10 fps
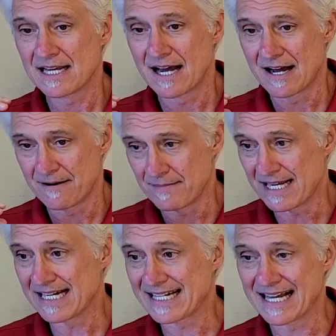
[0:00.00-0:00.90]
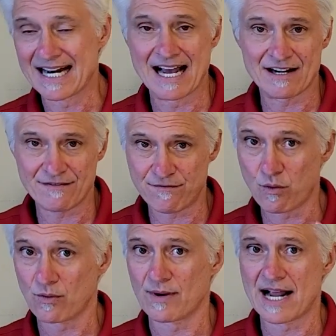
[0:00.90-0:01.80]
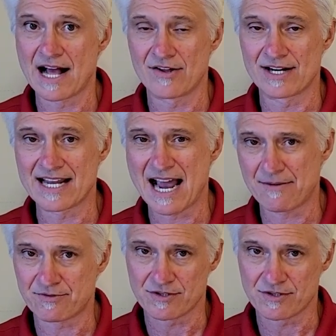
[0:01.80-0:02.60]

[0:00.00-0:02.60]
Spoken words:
in Connect for Reality Capture,